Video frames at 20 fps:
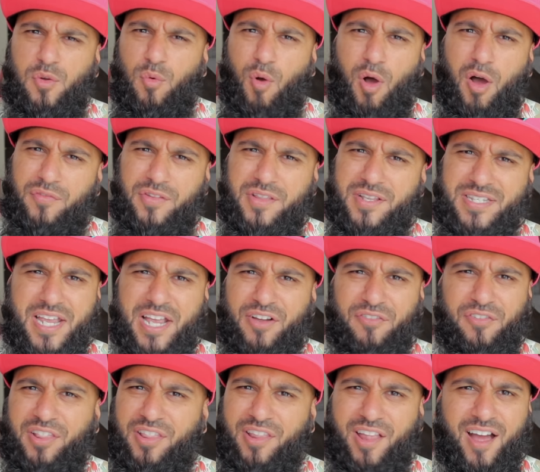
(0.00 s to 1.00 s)
you all for the sake
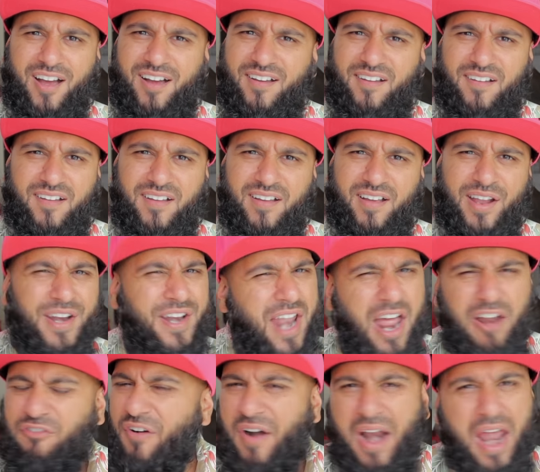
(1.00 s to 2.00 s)
of Allah.
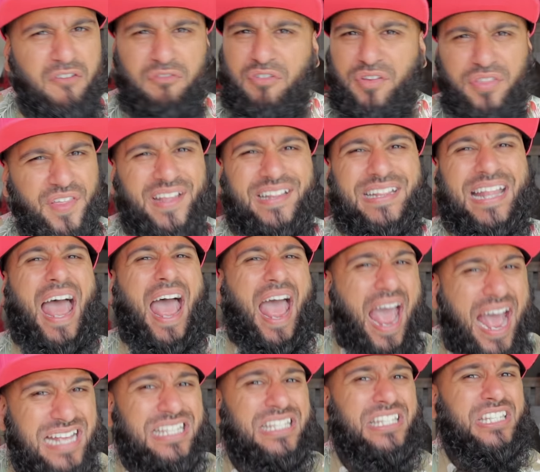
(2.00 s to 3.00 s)
Never ever think that
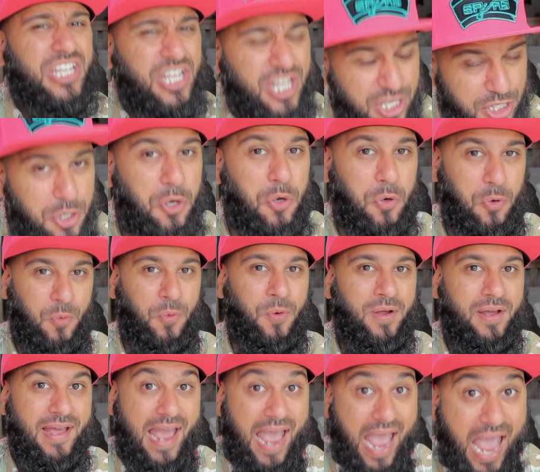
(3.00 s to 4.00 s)
SQ
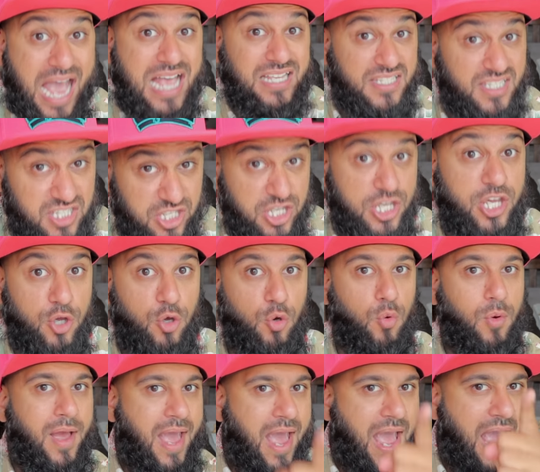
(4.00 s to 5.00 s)

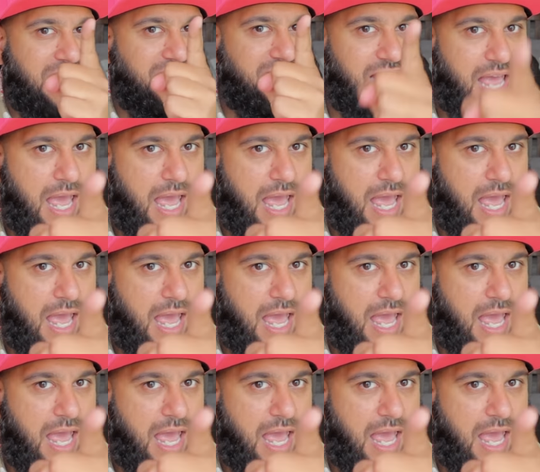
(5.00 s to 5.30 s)
has